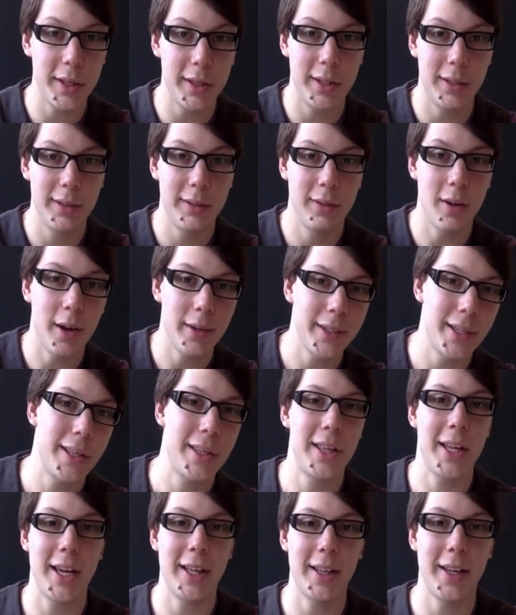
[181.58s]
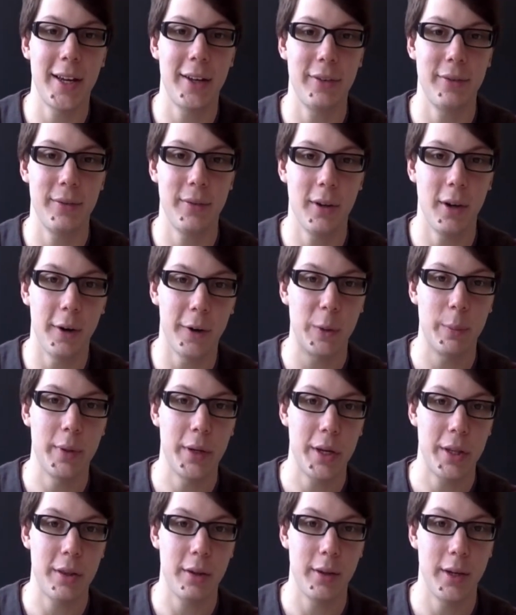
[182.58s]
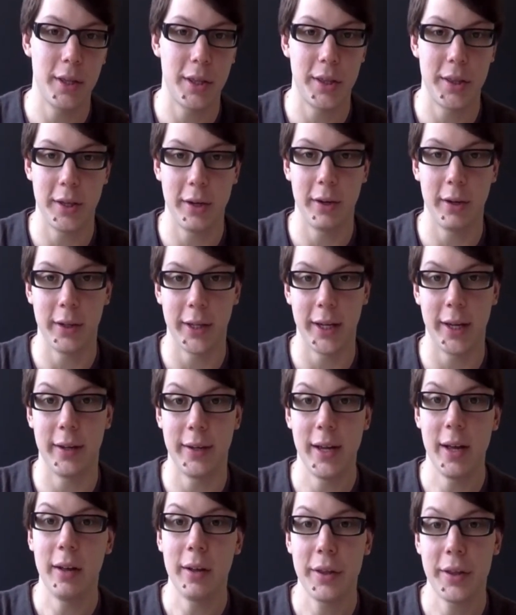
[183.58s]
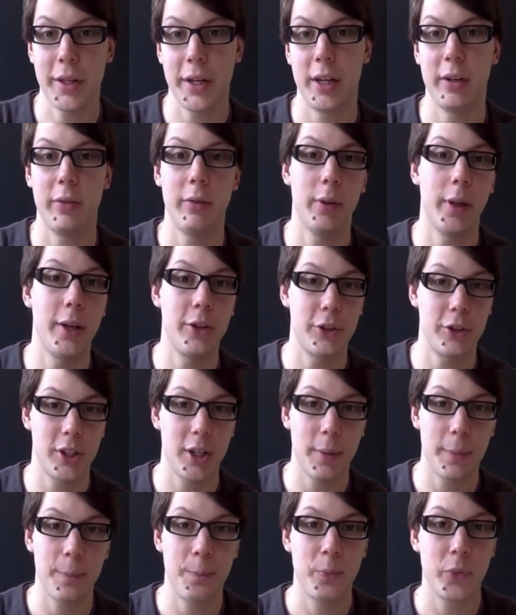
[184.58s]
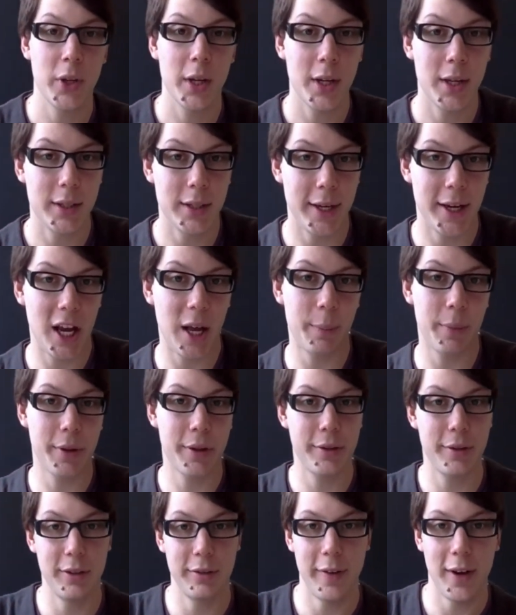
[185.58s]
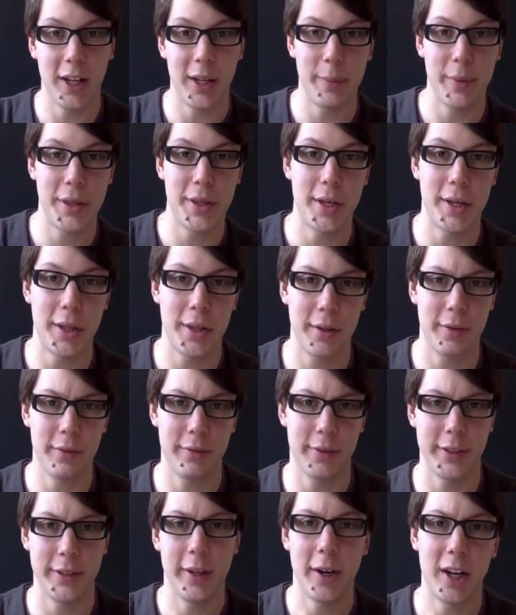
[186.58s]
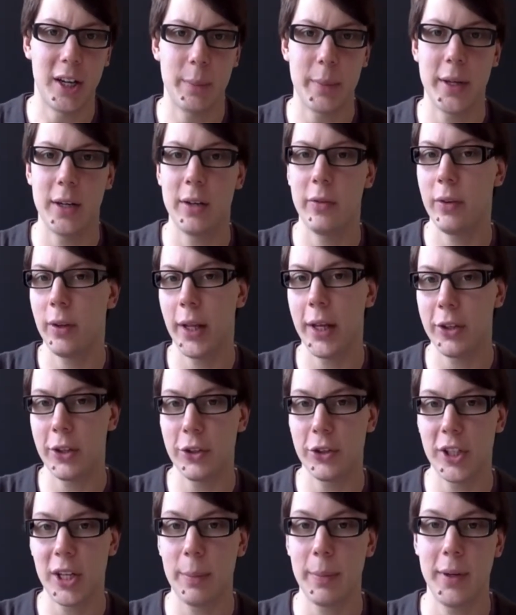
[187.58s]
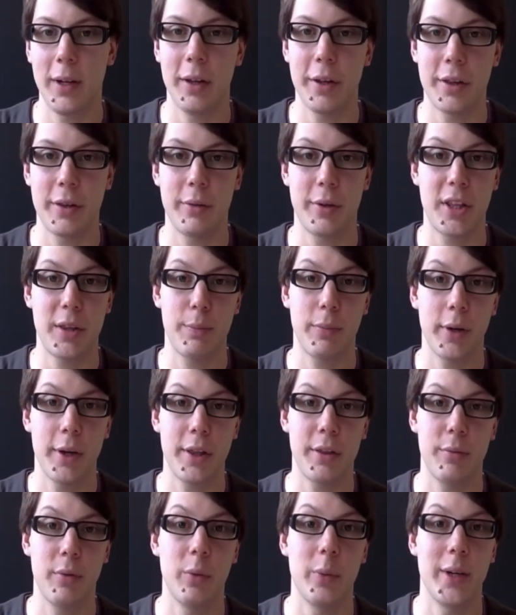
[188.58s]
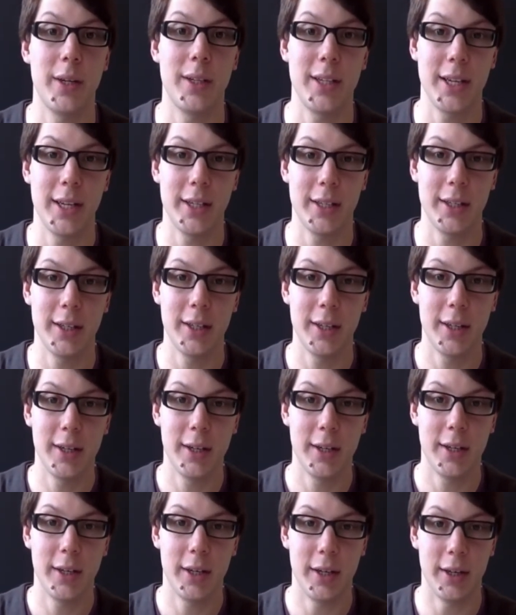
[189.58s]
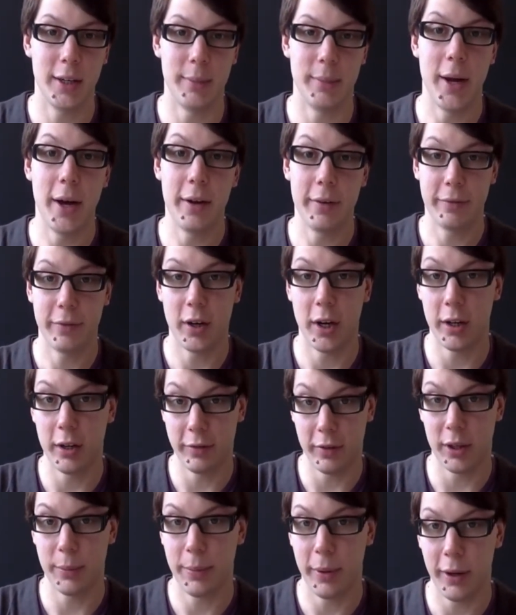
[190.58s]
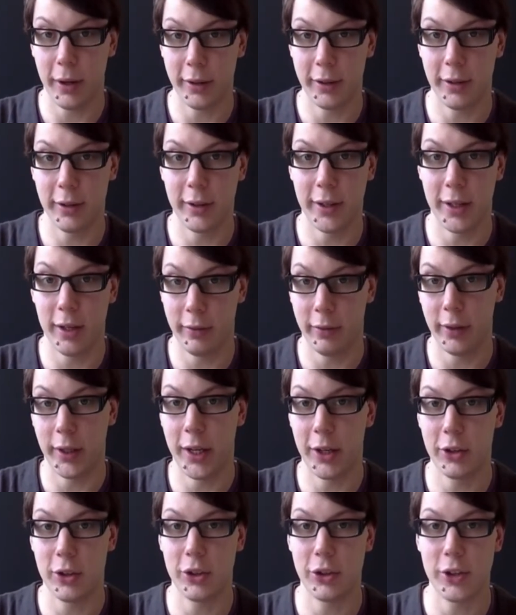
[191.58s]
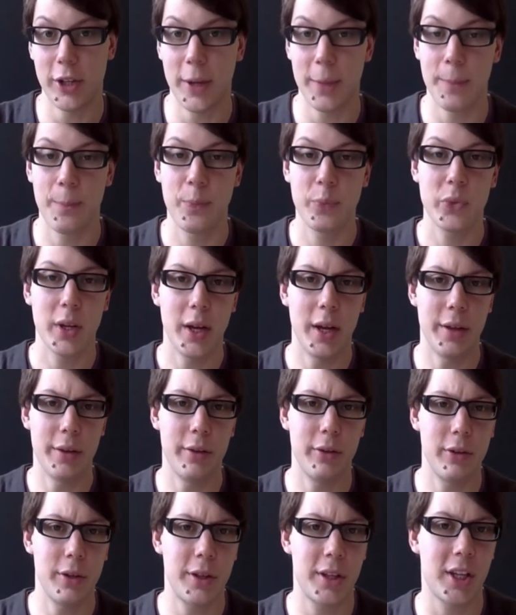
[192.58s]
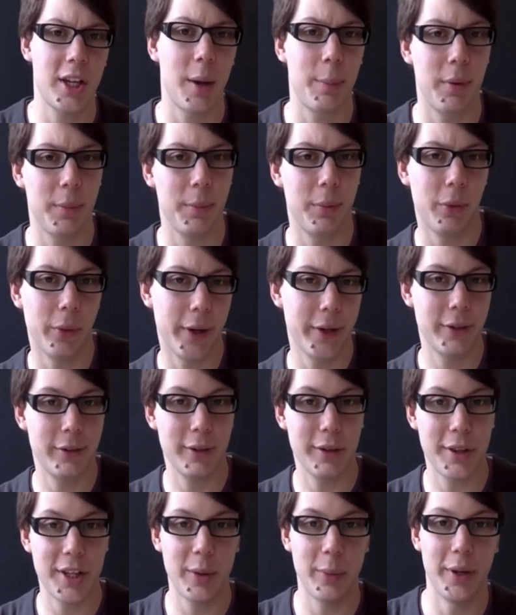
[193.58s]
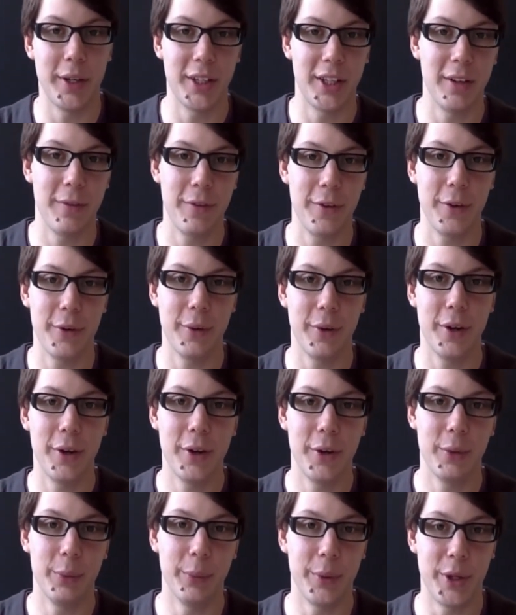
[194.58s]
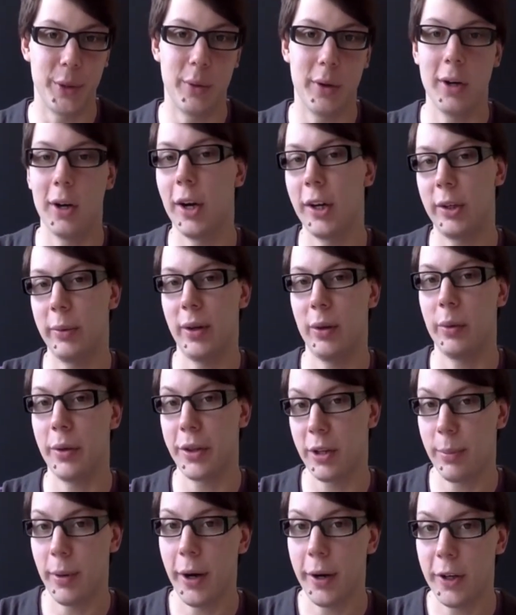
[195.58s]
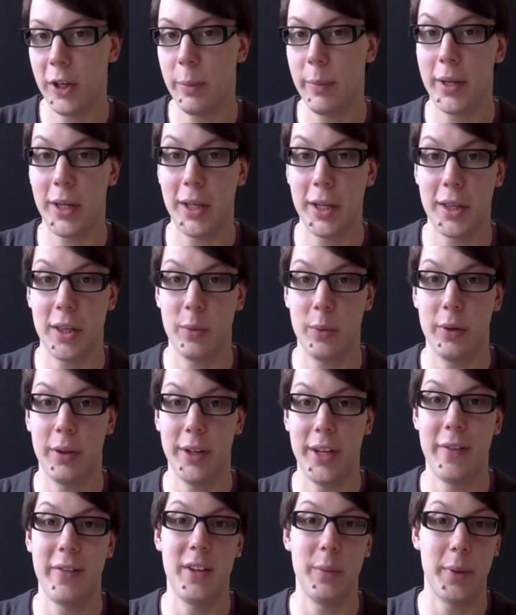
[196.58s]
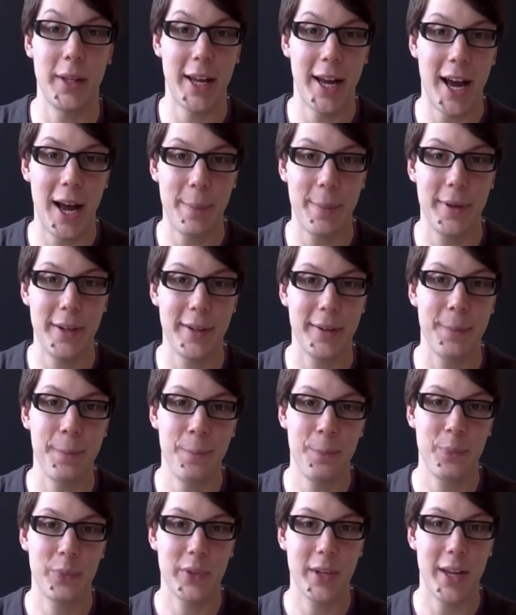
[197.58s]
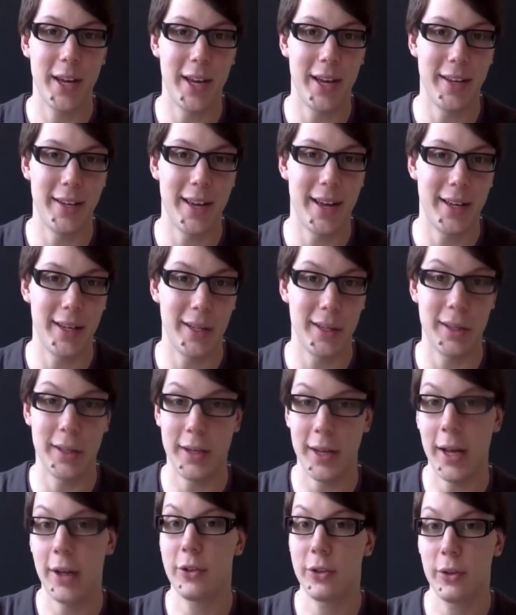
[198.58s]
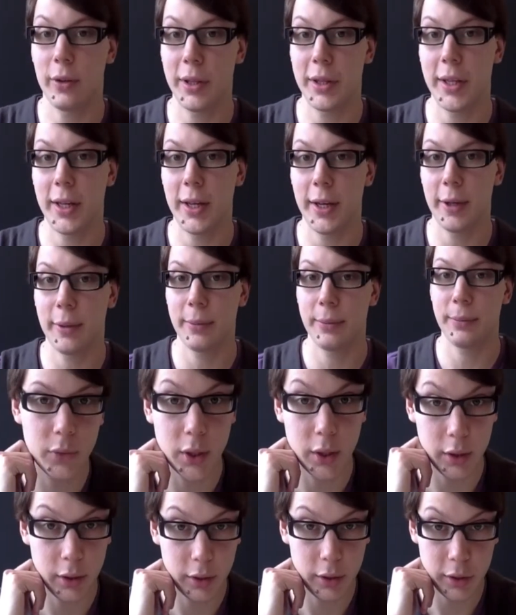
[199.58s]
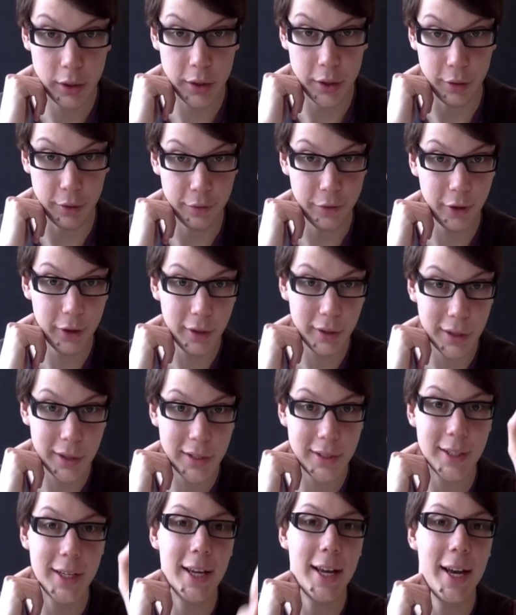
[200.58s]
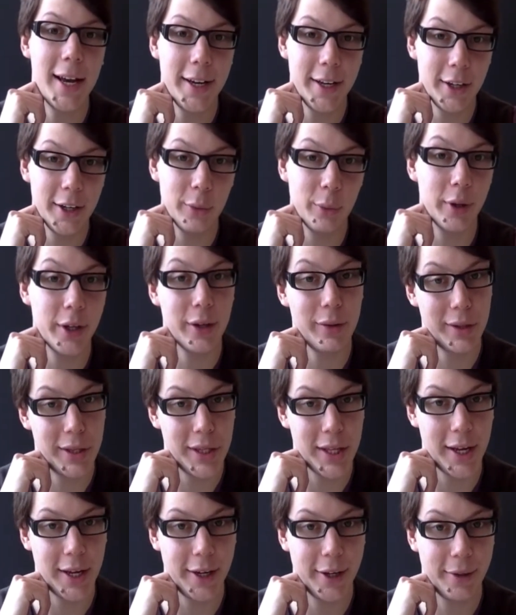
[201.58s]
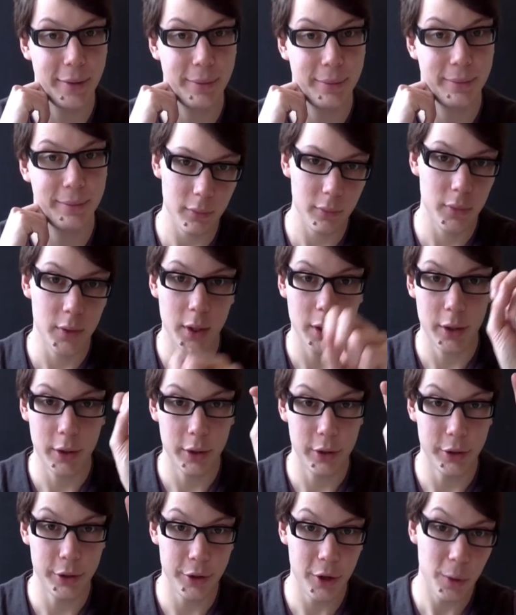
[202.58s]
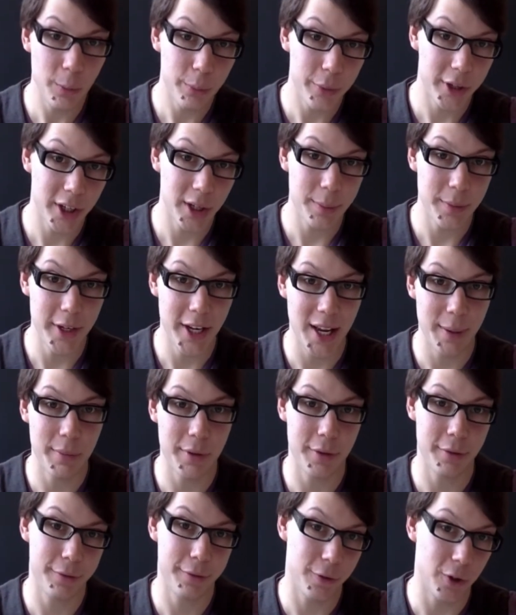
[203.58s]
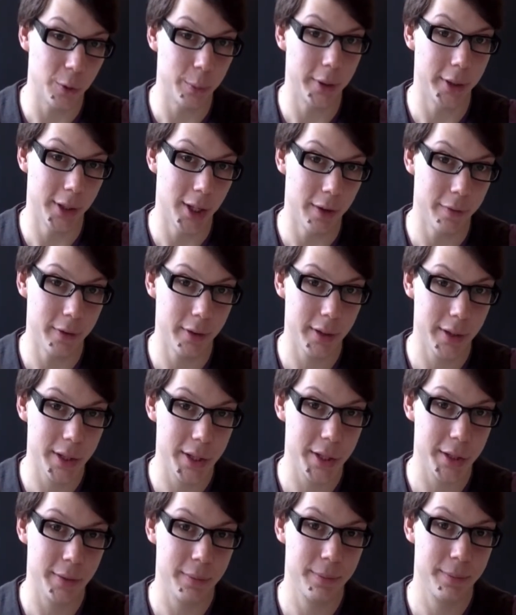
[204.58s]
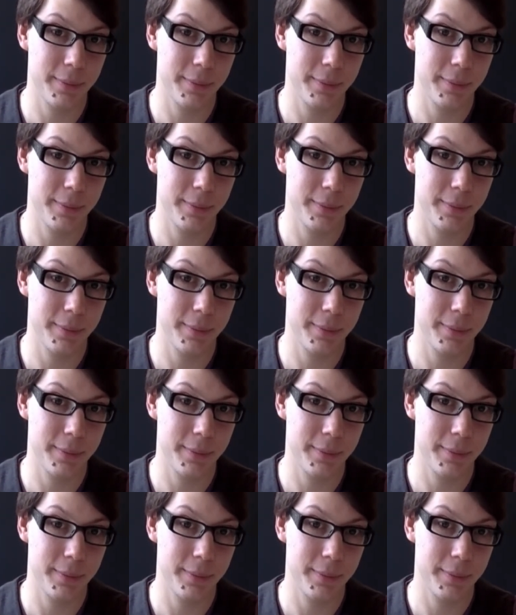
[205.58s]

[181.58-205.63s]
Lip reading: is not to say that arguments are necessarily unhealthy in a relationship. They help us to develop a sense of autonomy in a relationship and also express what we need out of our partner in a relationship. And so just a couple pointers that I want to give you when you are arguing with your partner, because it will inevitably happen, and that is a natural thing. So first, edit what you say. Don't bring up the names of former lovers.